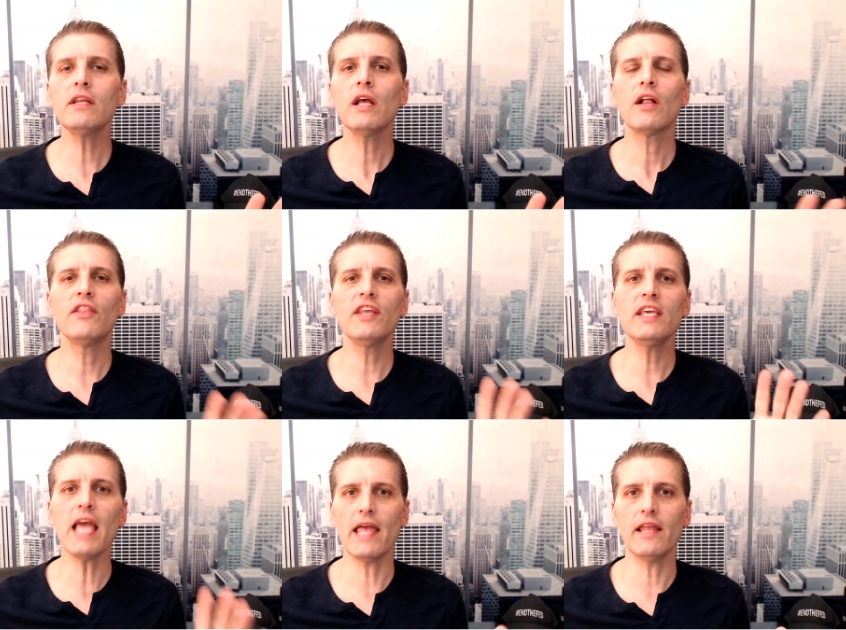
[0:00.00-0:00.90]
The
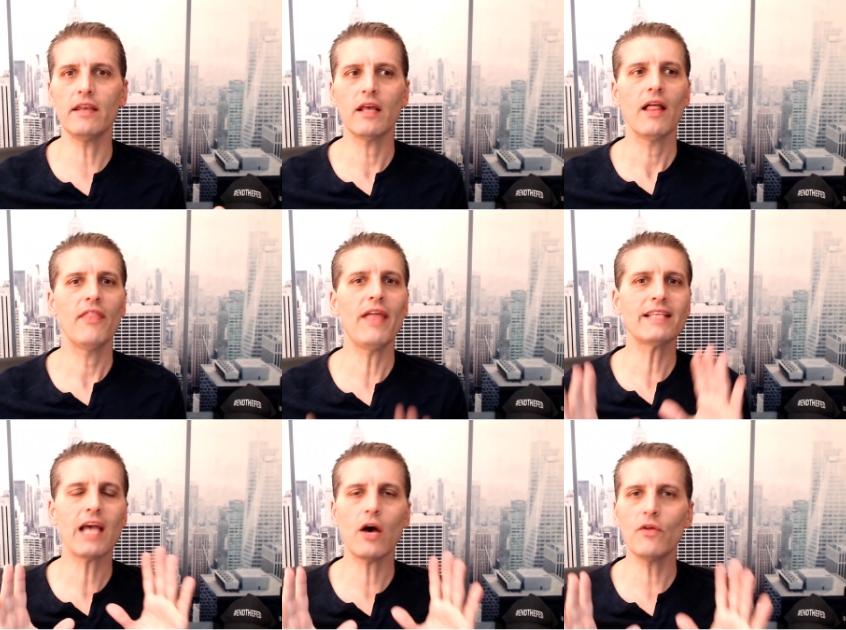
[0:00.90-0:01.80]
end. That's how
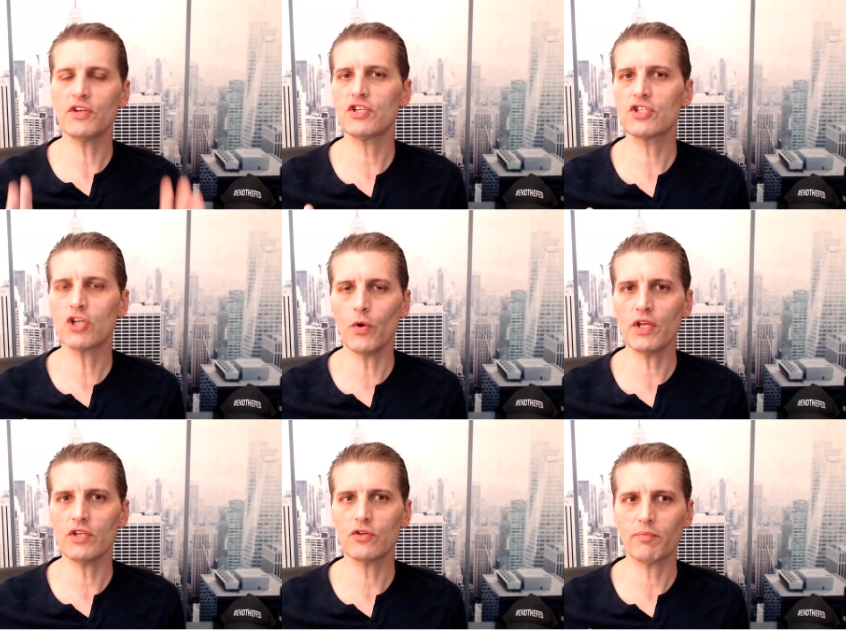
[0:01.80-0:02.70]
this is going to
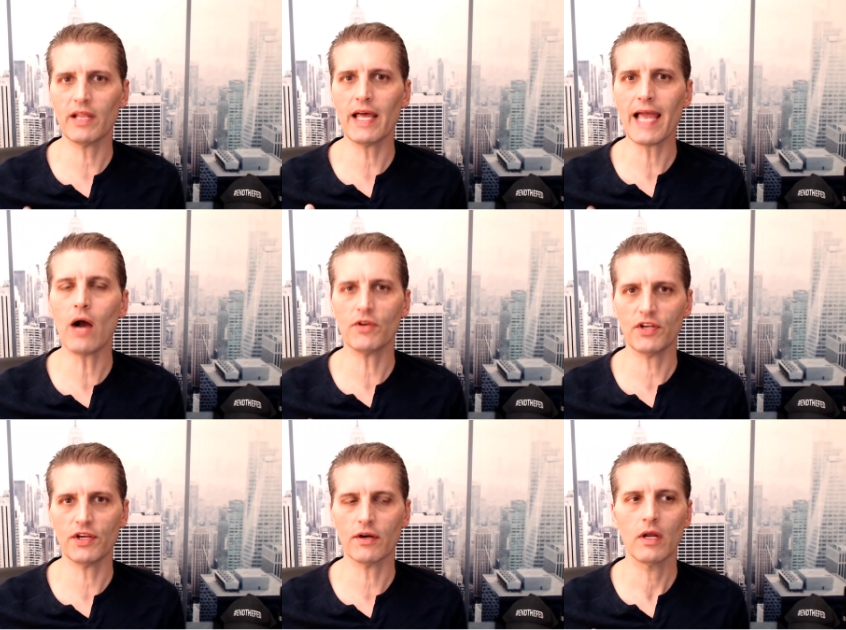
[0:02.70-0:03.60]
play out here.
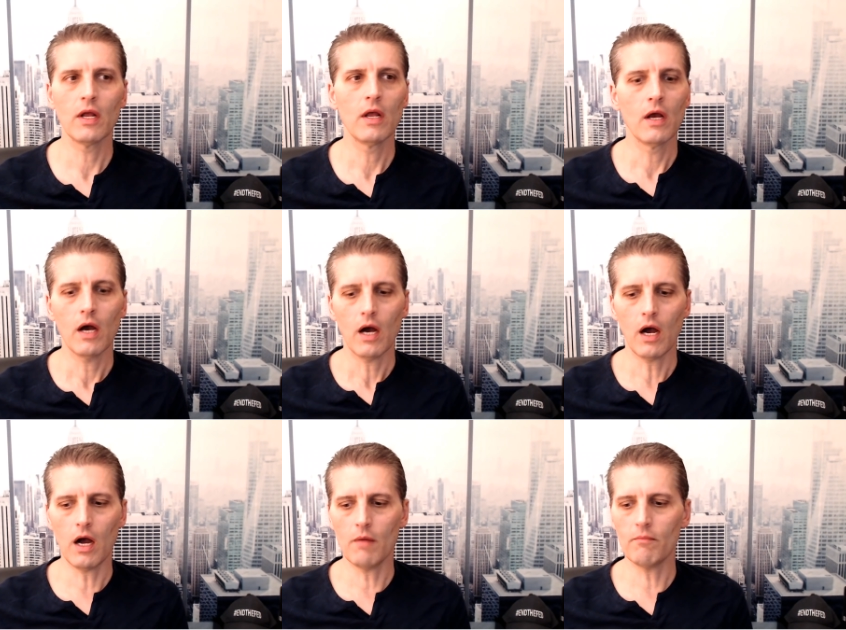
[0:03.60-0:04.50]

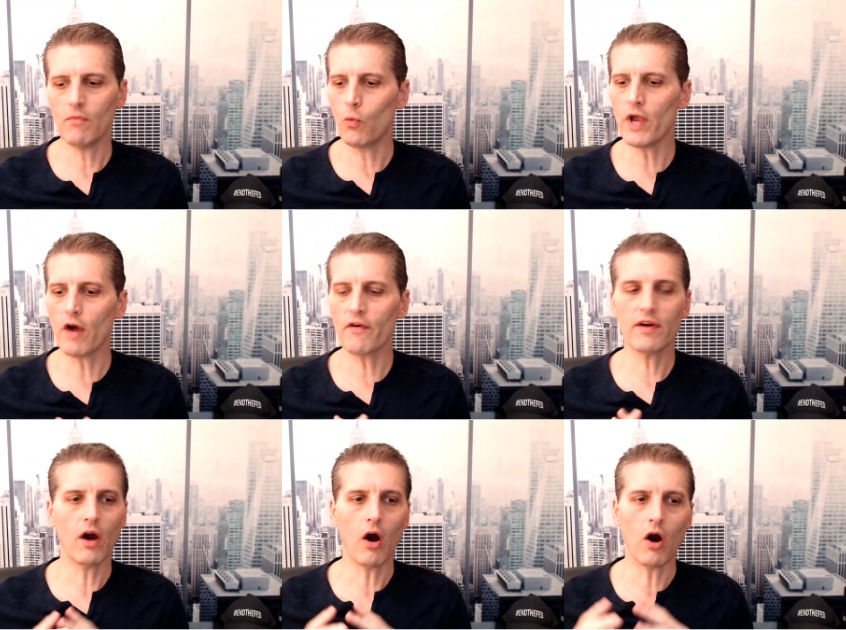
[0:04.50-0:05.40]
Um, we are,
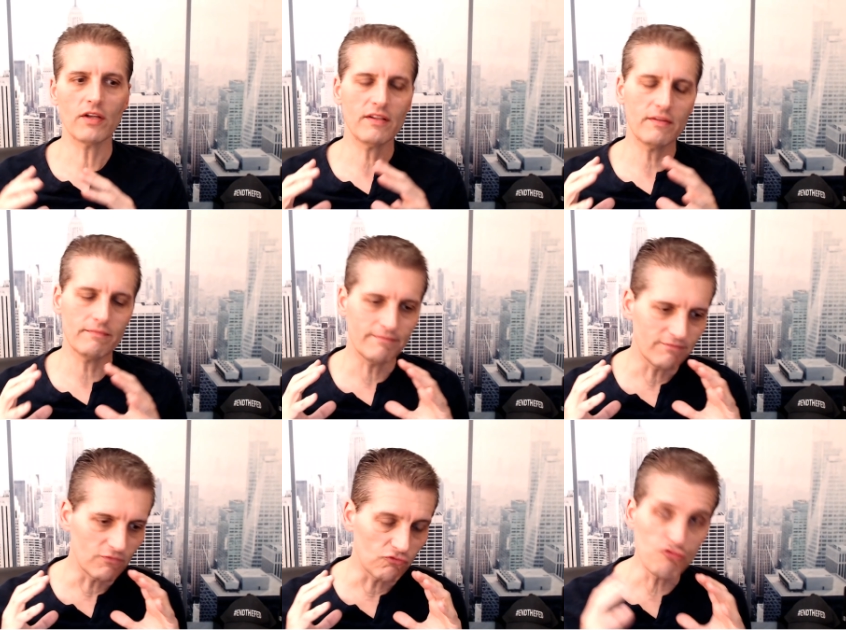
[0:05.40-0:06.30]
are
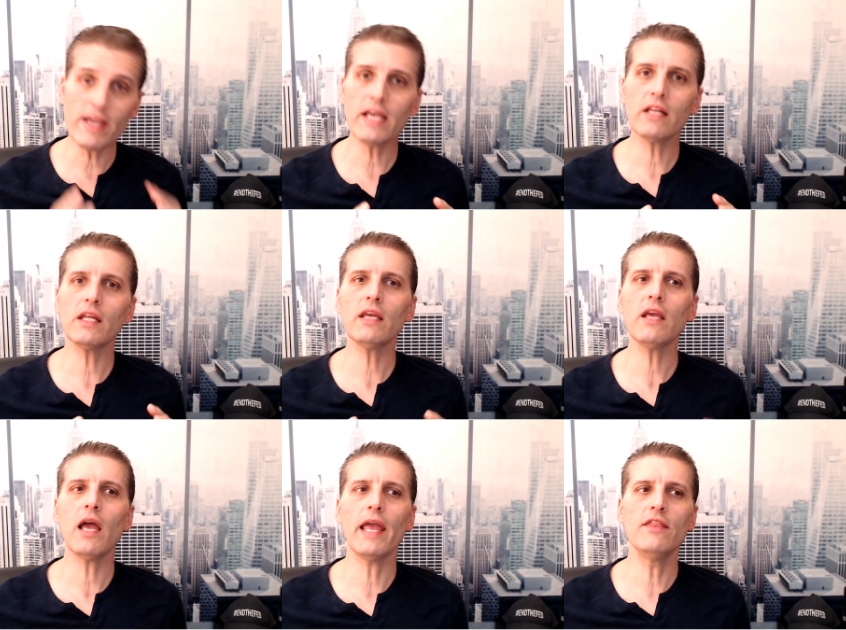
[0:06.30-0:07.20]
really in
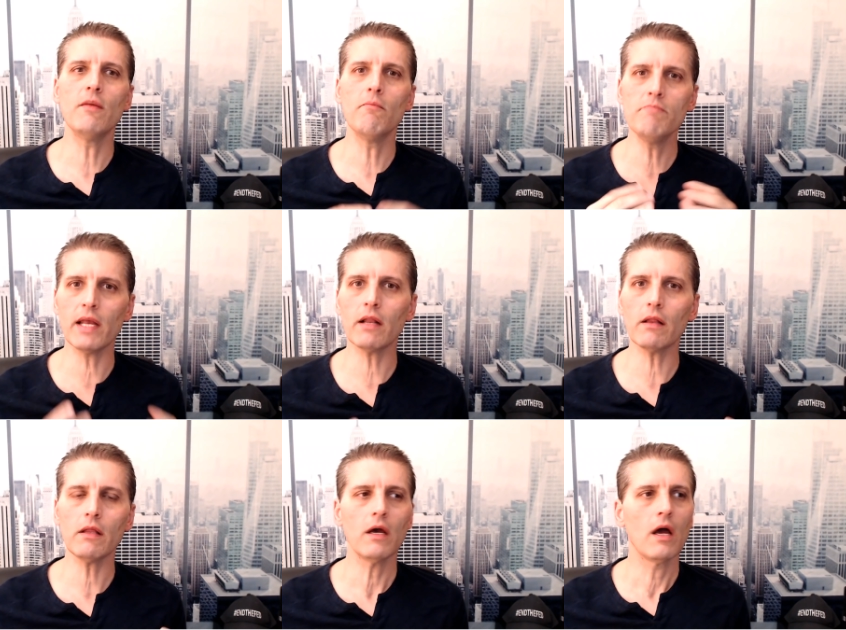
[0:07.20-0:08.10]
the middle
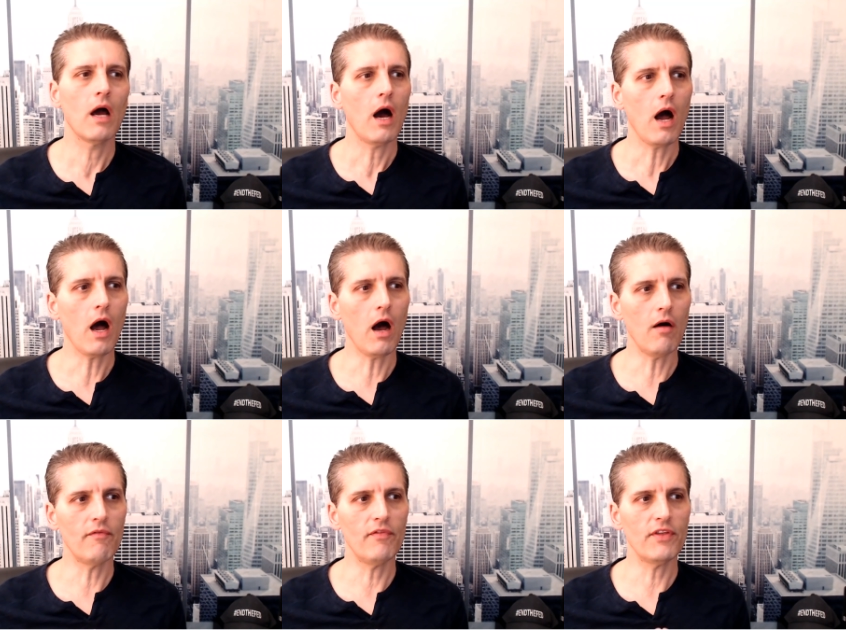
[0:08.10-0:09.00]
of the
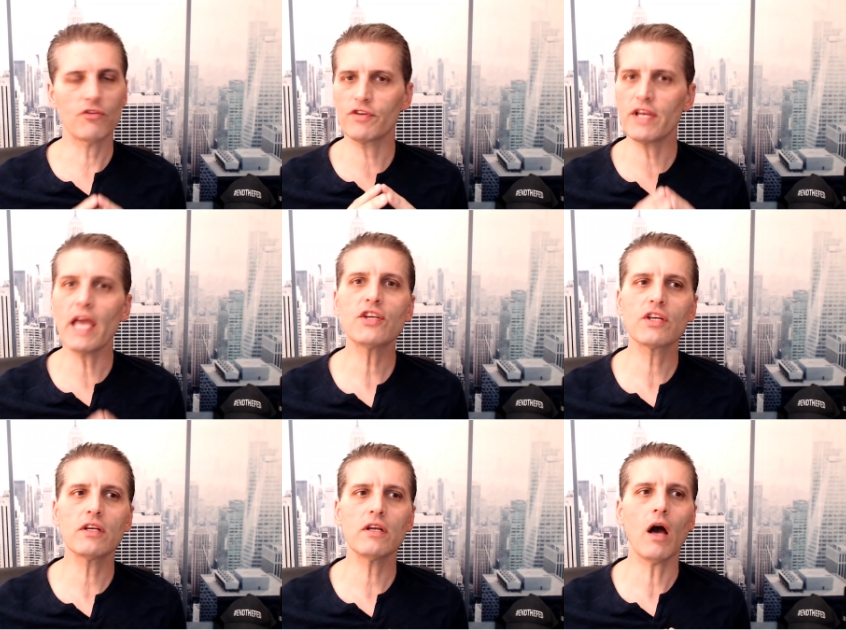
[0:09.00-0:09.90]
creation
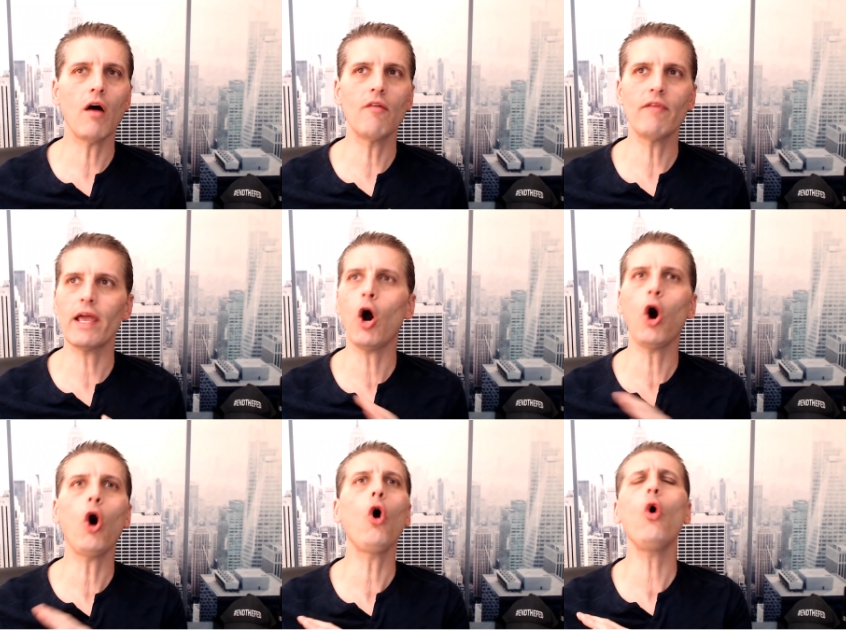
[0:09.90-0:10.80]
of a
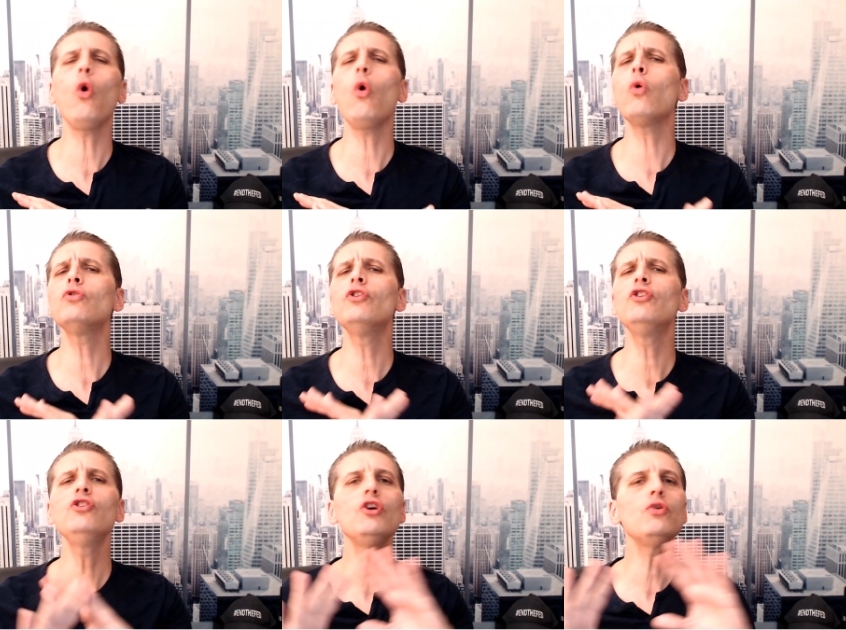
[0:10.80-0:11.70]
whole
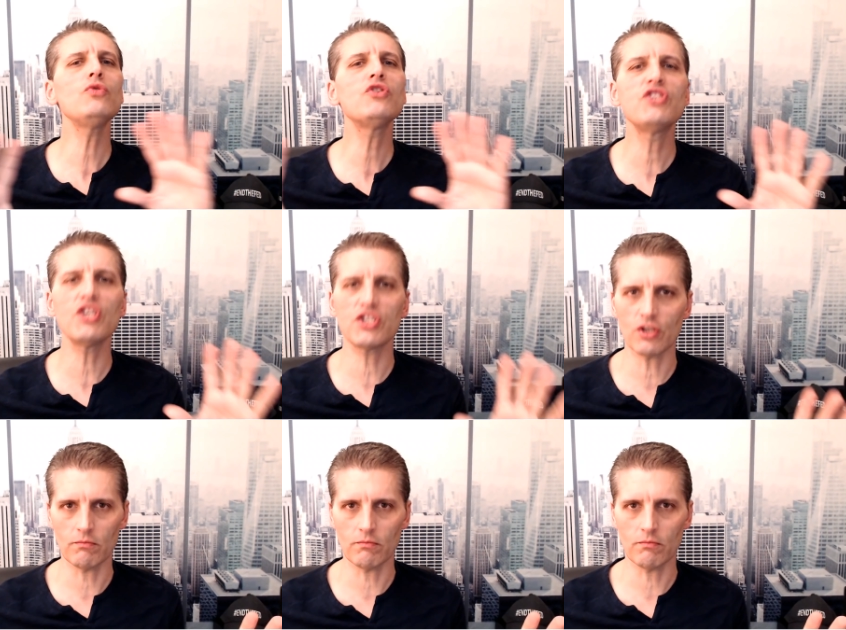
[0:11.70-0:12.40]
new system,